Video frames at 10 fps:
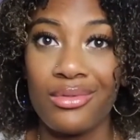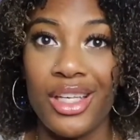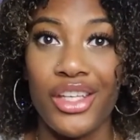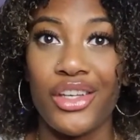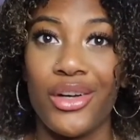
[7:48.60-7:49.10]

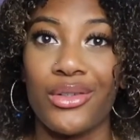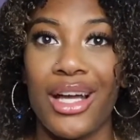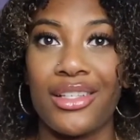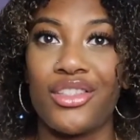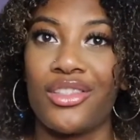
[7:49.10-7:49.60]
and, you know,
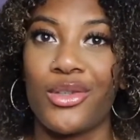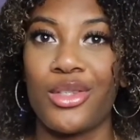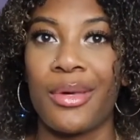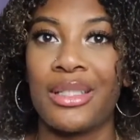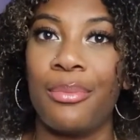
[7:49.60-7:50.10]
not show
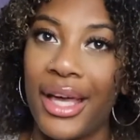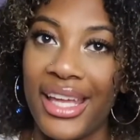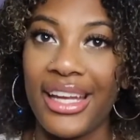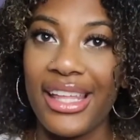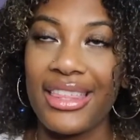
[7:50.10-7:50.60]
too much butt
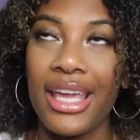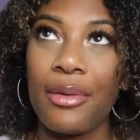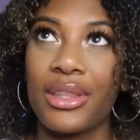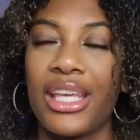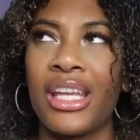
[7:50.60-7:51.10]
and
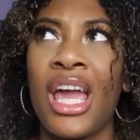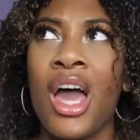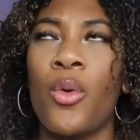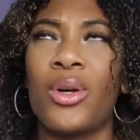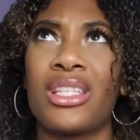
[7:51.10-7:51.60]
anything, but then
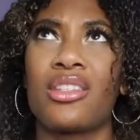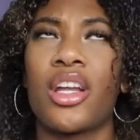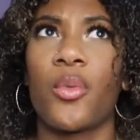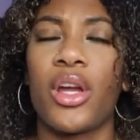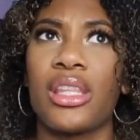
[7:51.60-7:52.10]
once I
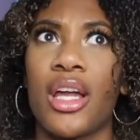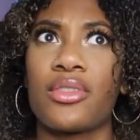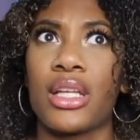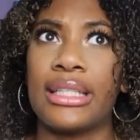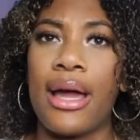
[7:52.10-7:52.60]
started working there, I was
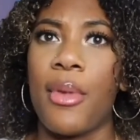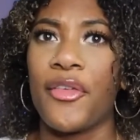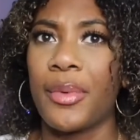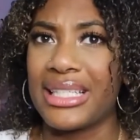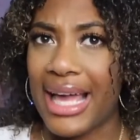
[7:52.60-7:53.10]
like, damn,
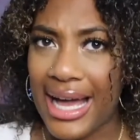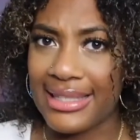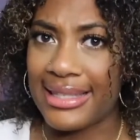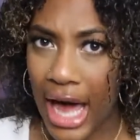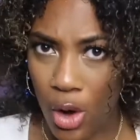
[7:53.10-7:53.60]
everybody's
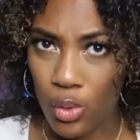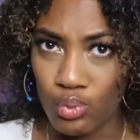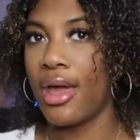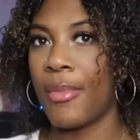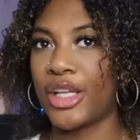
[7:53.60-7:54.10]
ass is out
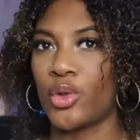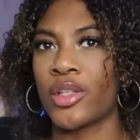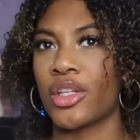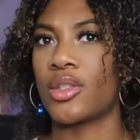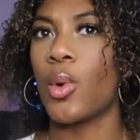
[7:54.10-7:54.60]
and my
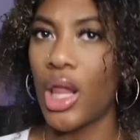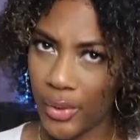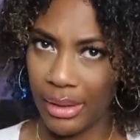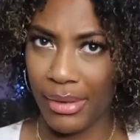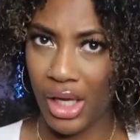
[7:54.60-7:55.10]
shorts are
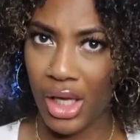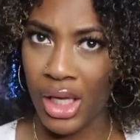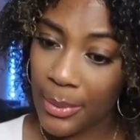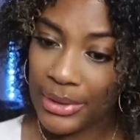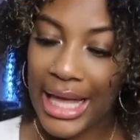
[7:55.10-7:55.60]
swallowing me.
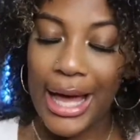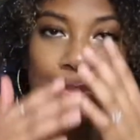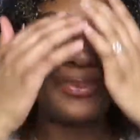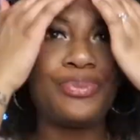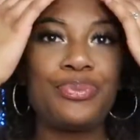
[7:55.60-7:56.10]
What's up with
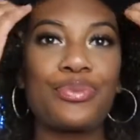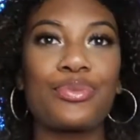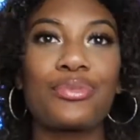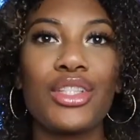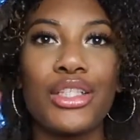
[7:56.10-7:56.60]
that?
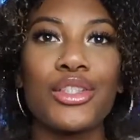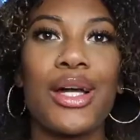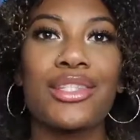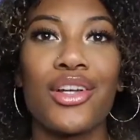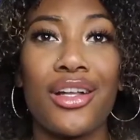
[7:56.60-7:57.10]
So
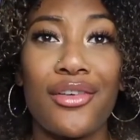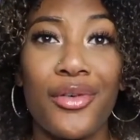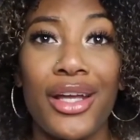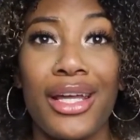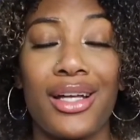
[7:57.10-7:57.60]
I started off
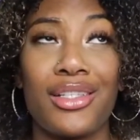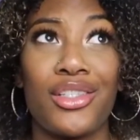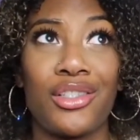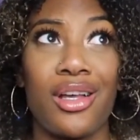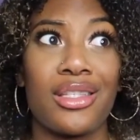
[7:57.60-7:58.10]
wearing a
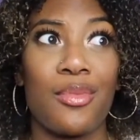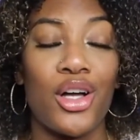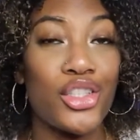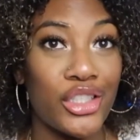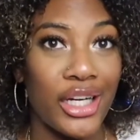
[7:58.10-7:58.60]

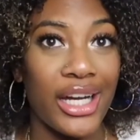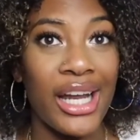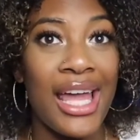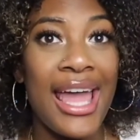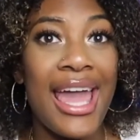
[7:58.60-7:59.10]
small
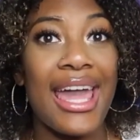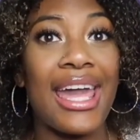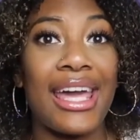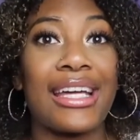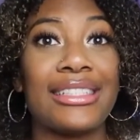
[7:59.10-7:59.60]
shirt
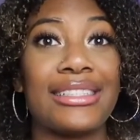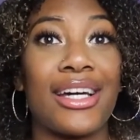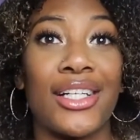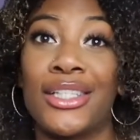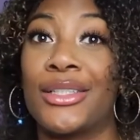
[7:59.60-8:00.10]

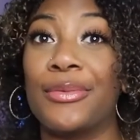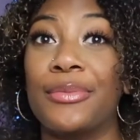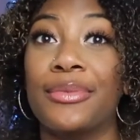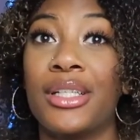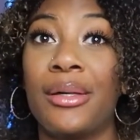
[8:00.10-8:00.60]

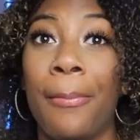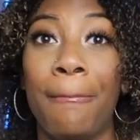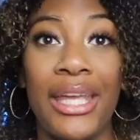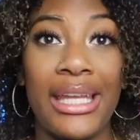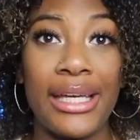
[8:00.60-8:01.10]
and
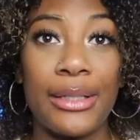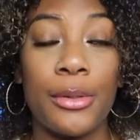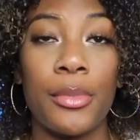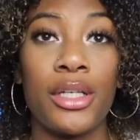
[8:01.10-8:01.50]
medium